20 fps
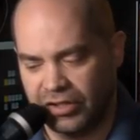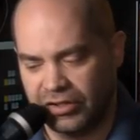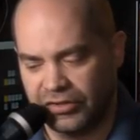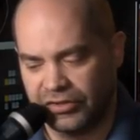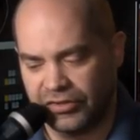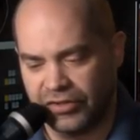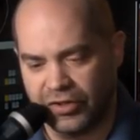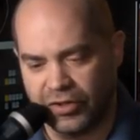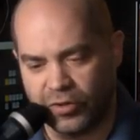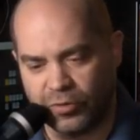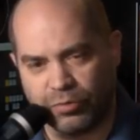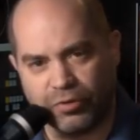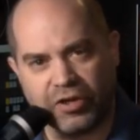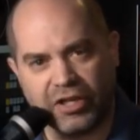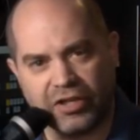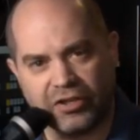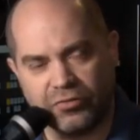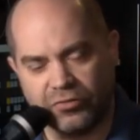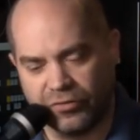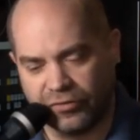So
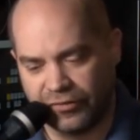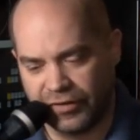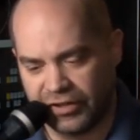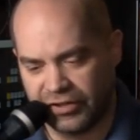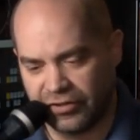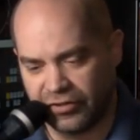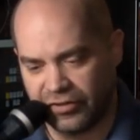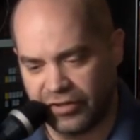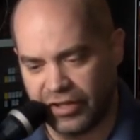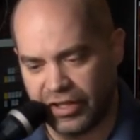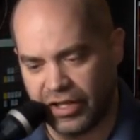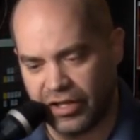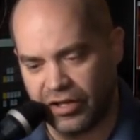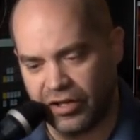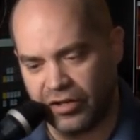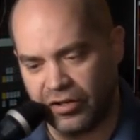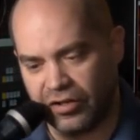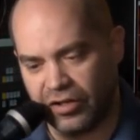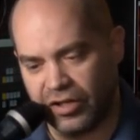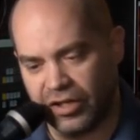pretty cool feature
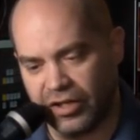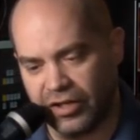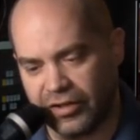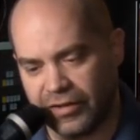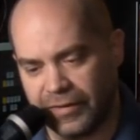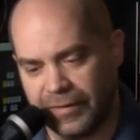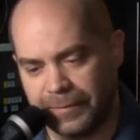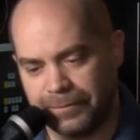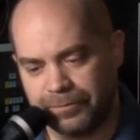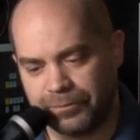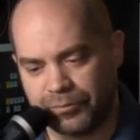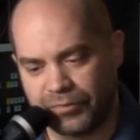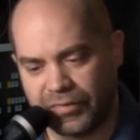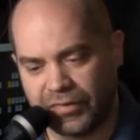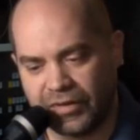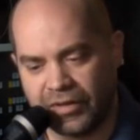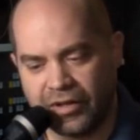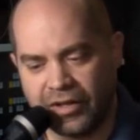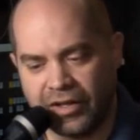there. Um,